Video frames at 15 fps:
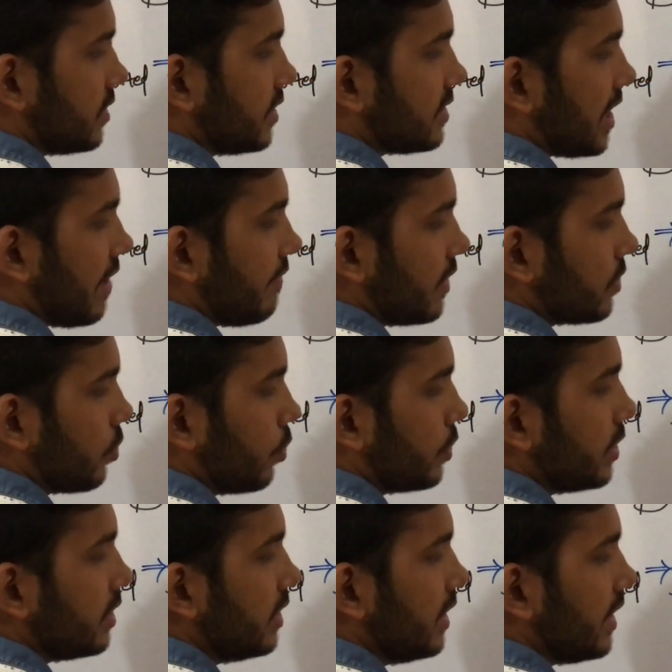7th
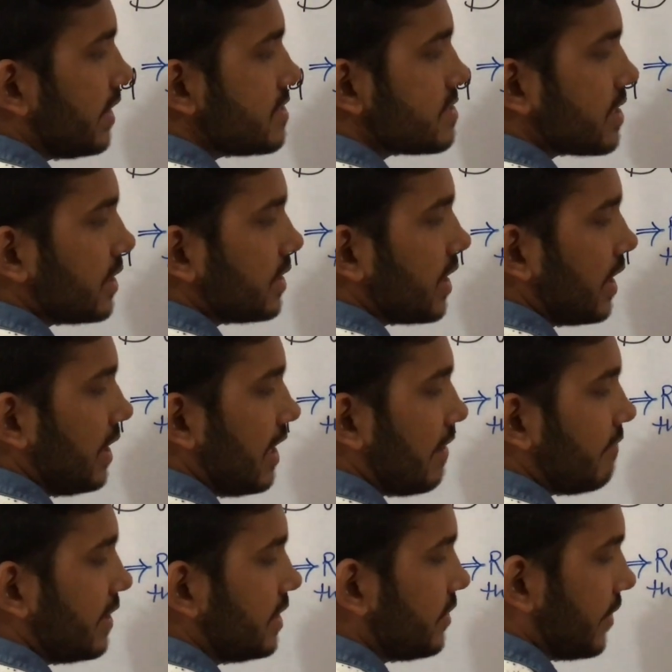node is in the
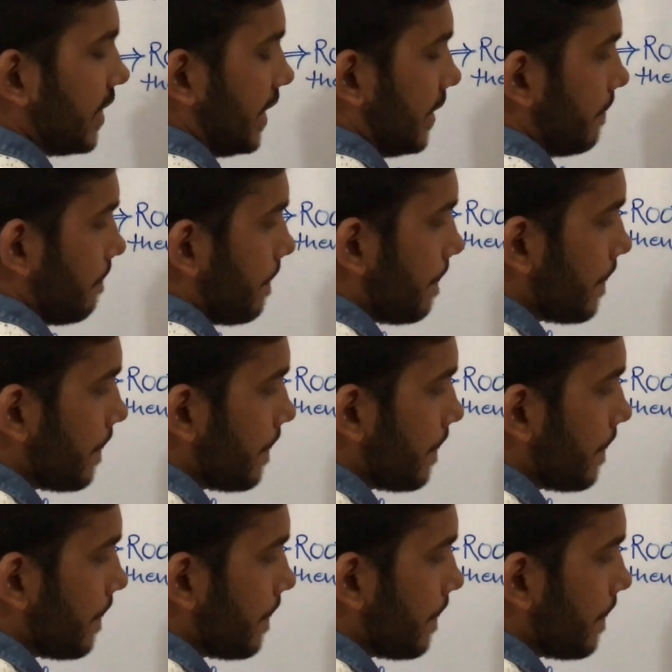level 3,